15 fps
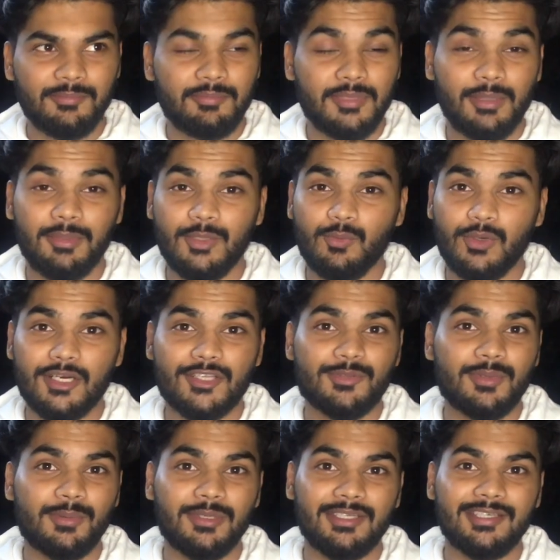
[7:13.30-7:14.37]
Maybe it works,
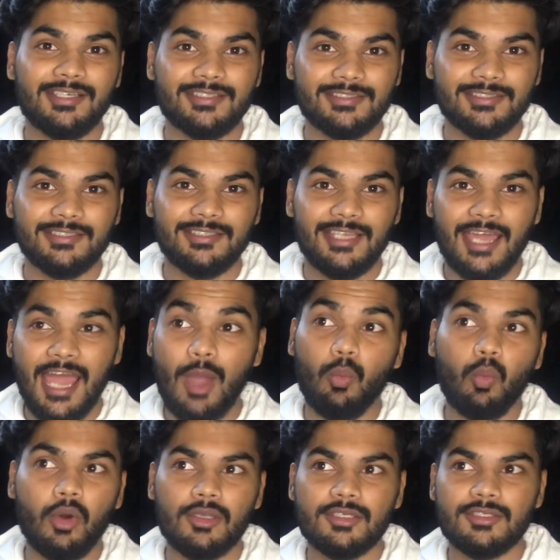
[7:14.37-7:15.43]
maybe it doesn't. I
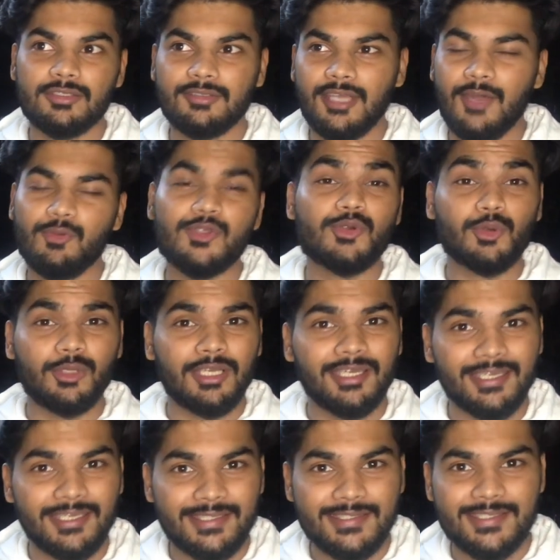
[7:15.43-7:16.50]
was totally
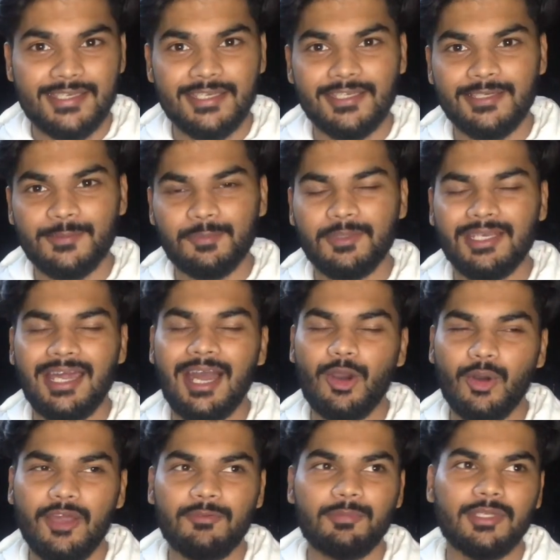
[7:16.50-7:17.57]
against it. Now
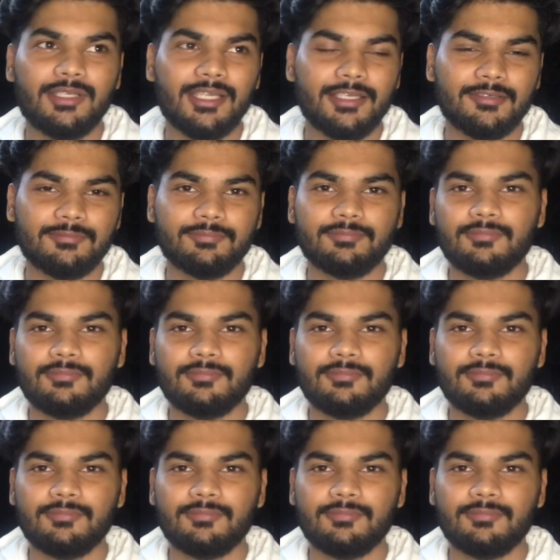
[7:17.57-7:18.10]
I've been like,